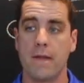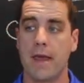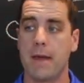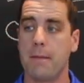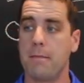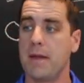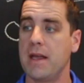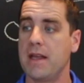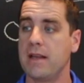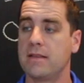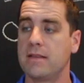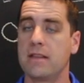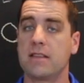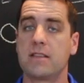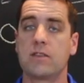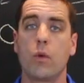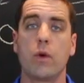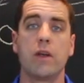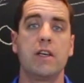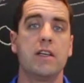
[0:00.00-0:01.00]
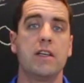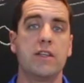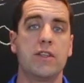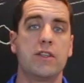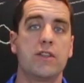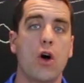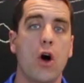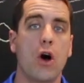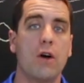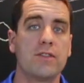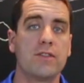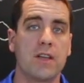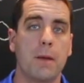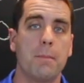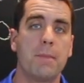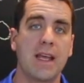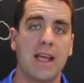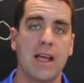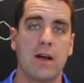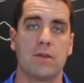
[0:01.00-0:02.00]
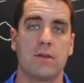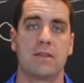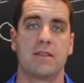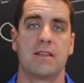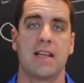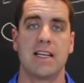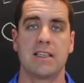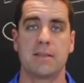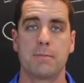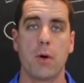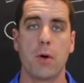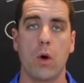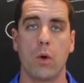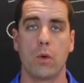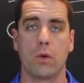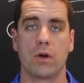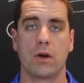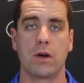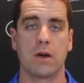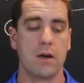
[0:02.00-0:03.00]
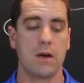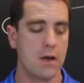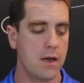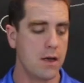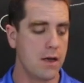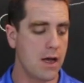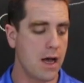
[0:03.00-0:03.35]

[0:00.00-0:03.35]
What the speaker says: it means it's going to dissolve something else that's polar.